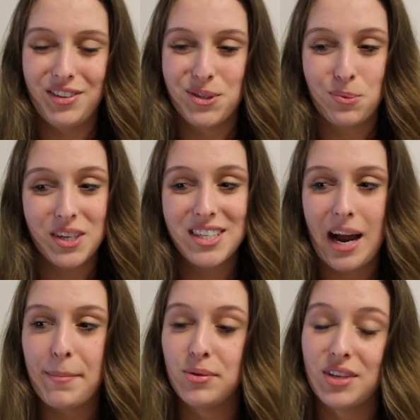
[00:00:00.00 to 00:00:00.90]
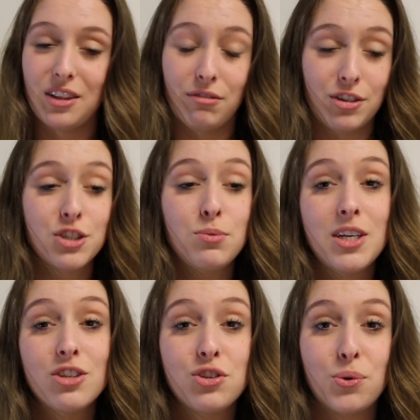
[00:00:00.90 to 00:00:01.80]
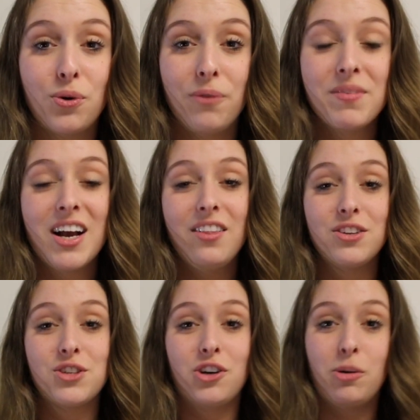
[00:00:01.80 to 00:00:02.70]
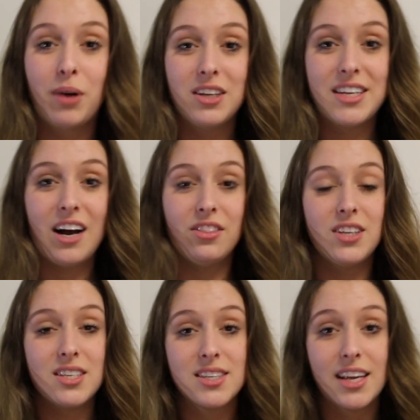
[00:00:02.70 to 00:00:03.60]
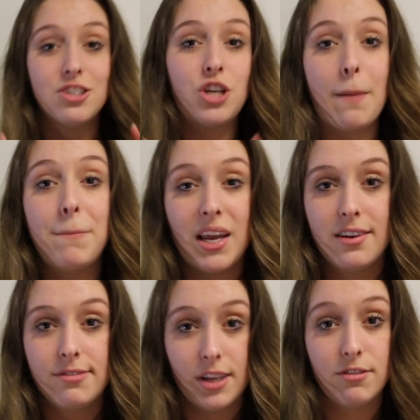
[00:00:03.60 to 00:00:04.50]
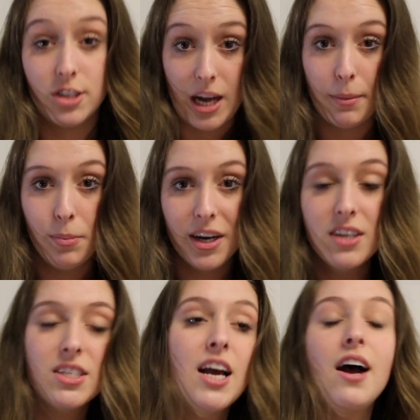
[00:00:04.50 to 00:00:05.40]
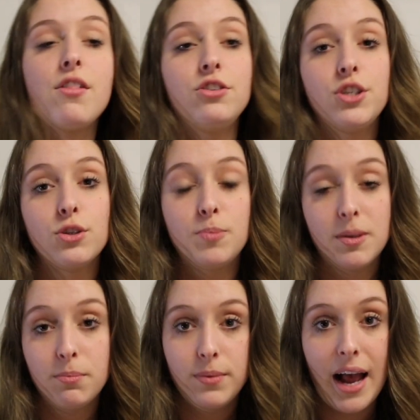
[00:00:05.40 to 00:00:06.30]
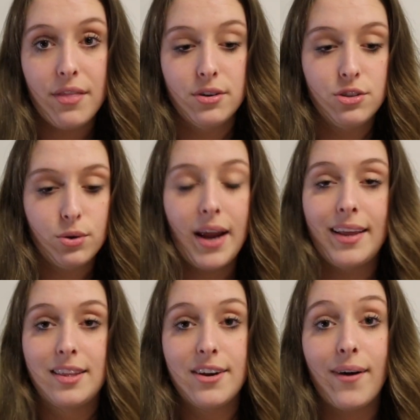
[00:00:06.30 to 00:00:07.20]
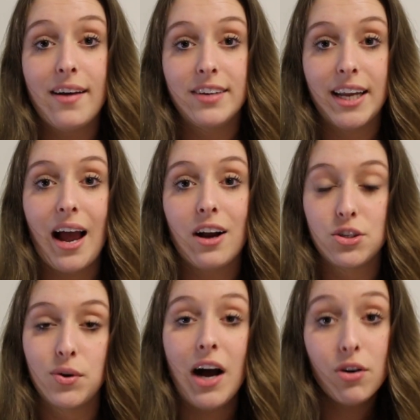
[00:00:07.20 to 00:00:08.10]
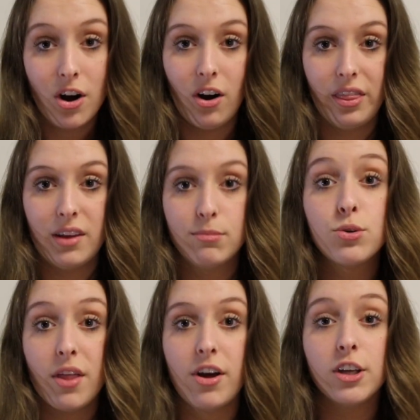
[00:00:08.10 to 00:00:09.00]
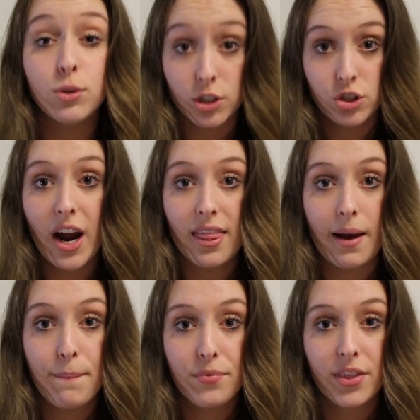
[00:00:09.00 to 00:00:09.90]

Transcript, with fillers: This one time, it was like the first week of school, this girl brought down these like champagne flavored gummy bears and she goes, but Catherine, it's okay, like they don't have any actual alcohol in them, so I thought you could try them.